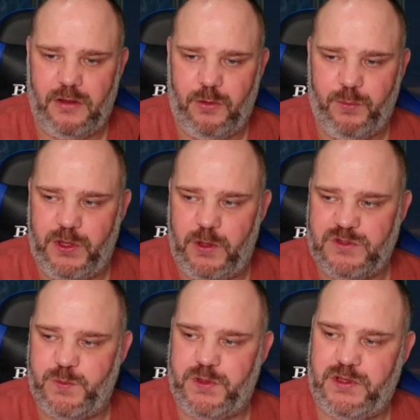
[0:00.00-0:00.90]
on
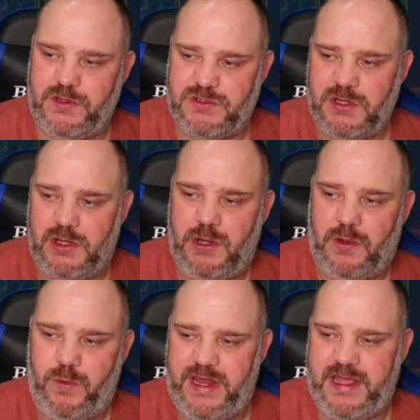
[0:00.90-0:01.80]
purpose, because
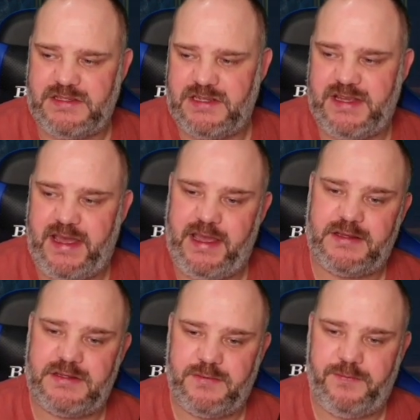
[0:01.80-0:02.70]
when he gets
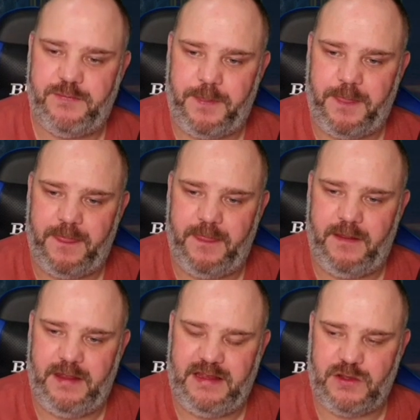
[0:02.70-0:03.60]
attacked,
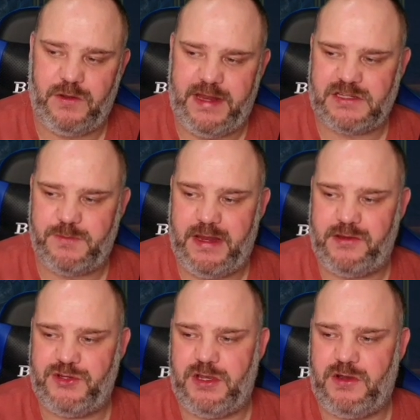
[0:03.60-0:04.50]
it's got an X
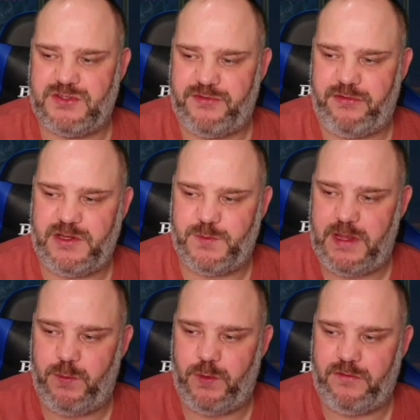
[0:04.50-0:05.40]
amount of chance to freeze
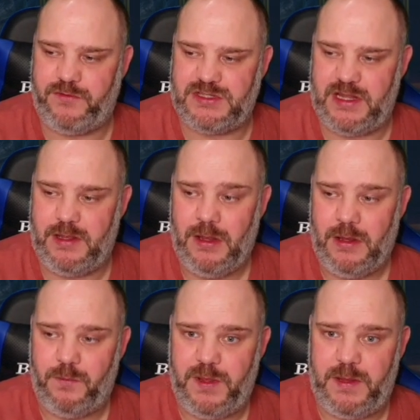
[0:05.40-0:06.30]
people, and obviously
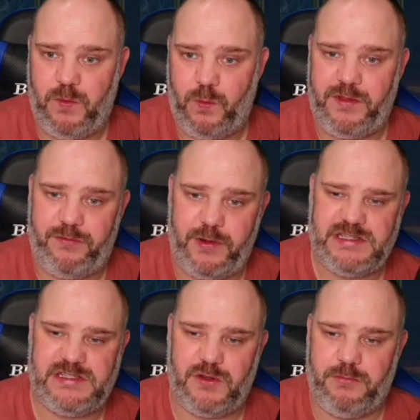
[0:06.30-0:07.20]
people with
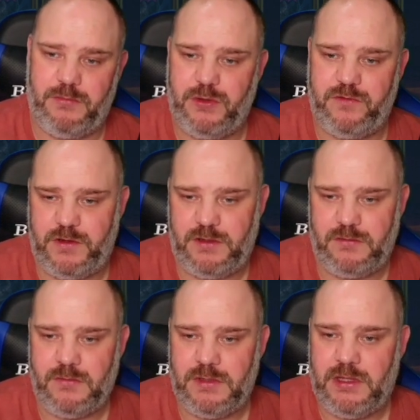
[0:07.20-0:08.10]
freezes on and moving
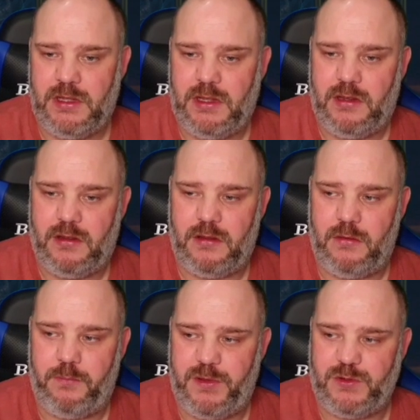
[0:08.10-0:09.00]

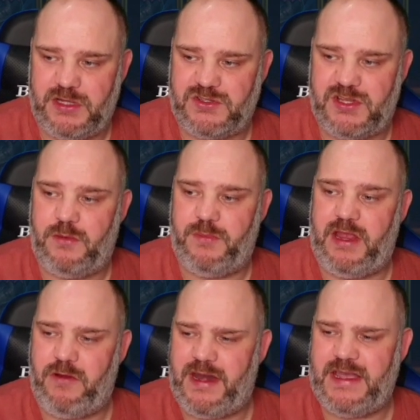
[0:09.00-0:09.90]
boosts our turn
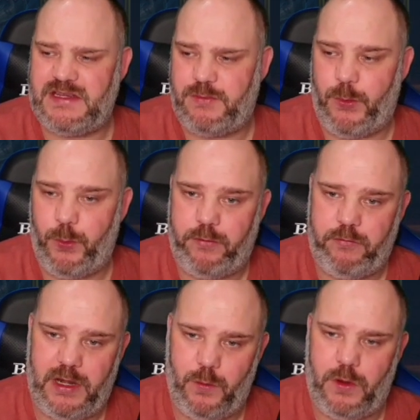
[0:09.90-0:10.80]
meter, and that is something we
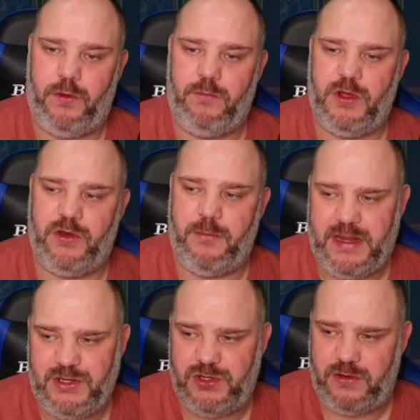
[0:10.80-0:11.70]
really want. Not to
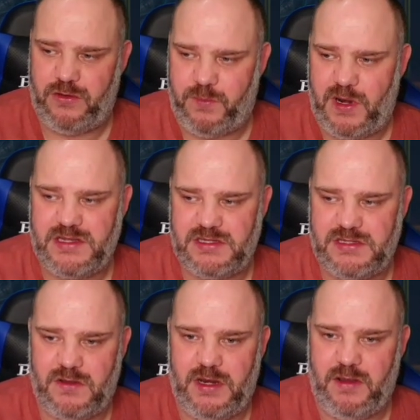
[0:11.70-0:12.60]
mention the
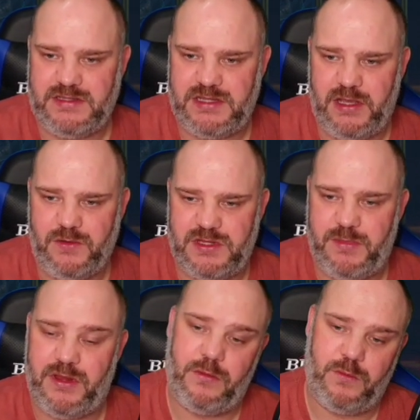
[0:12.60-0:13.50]
places I like to use
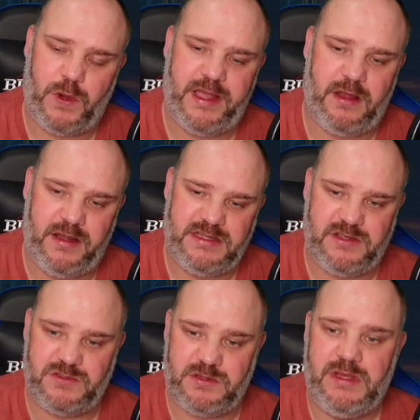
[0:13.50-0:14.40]
him, and the way I like
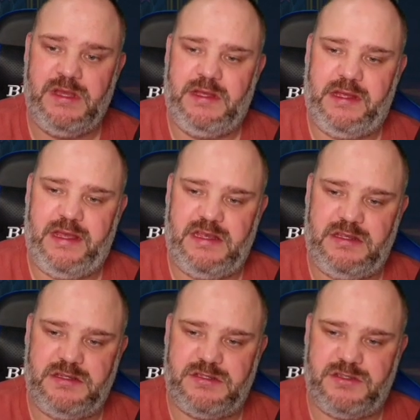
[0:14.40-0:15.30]
to use him
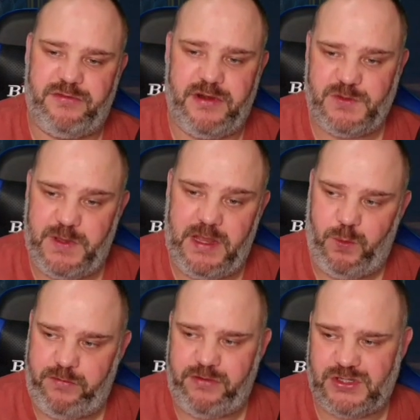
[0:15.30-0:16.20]
is to freeze
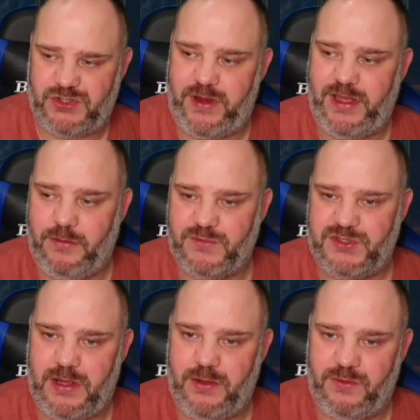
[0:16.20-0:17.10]
people and frustrate them,
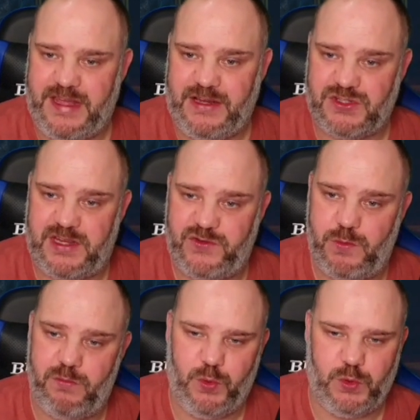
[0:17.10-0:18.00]
so that just gives
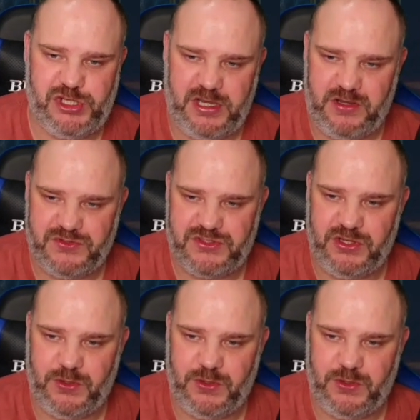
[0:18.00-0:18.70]
you more chance to